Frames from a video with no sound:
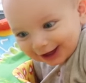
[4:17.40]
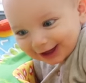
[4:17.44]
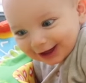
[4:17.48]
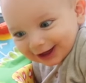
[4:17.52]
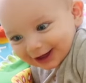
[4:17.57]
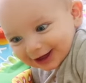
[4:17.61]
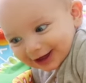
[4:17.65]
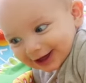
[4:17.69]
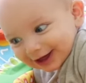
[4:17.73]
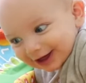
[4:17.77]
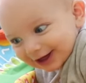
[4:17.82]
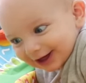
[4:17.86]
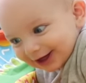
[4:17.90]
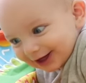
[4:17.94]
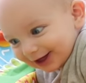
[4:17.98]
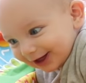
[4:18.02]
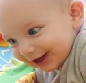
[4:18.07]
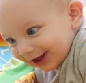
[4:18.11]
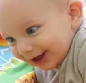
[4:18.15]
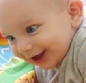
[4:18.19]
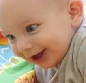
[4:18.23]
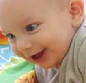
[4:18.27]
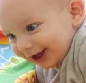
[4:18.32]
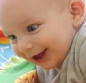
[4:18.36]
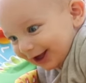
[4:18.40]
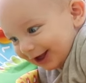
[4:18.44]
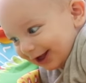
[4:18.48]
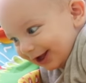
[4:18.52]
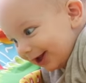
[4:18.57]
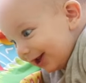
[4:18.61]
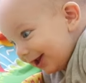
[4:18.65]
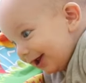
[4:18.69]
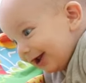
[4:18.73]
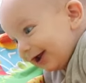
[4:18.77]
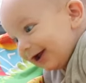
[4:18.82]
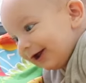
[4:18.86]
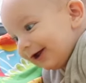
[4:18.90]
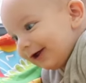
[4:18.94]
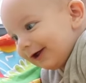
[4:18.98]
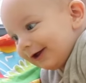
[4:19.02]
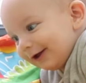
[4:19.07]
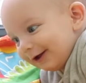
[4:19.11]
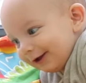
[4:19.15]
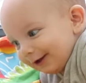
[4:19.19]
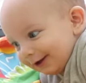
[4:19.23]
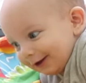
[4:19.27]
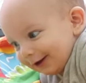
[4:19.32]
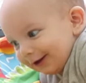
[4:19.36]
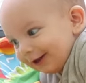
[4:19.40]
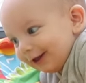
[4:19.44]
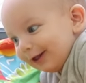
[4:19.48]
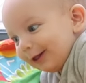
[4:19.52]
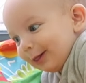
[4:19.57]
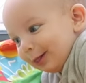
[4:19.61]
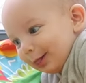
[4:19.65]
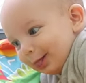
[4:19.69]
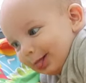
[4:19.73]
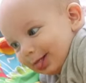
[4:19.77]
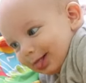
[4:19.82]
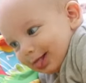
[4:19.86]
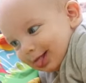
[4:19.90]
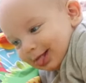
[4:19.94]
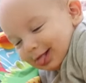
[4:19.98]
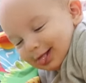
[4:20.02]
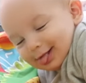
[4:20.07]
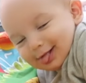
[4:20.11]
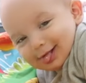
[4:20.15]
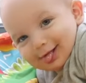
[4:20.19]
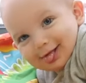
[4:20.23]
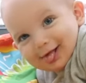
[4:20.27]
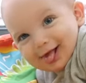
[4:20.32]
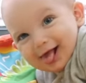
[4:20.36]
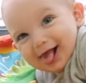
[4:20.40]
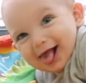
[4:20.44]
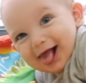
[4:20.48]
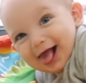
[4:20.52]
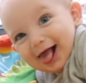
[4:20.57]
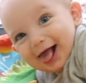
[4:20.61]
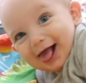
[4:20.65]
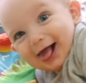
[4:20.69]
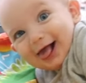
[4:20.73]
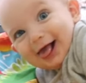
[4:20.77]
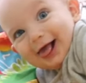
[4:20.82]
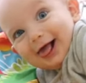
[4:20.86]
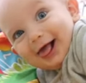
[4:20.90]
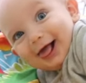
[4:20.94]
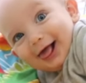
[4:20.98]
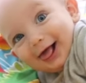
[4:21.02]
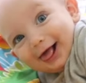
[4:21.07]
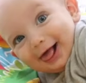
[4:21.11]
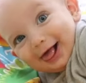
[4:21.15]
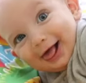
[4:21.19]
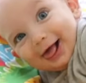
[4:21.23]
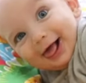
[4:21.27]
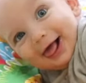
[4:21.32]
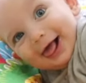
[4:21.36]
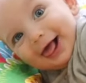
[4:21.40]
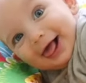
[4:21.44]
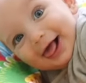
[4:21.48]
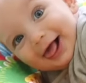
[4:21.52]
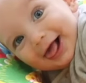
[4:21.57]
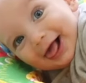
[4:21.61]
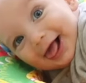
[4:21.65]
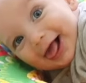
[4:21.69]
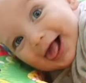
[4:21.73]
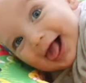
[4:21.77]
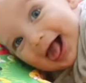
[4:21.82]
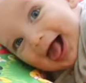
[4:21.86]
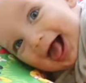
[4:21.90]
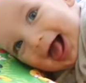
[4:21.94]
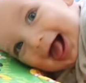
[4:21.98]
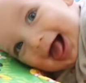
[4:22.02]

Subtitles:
like inflatable ring out of the loft that used to be the other boy's toy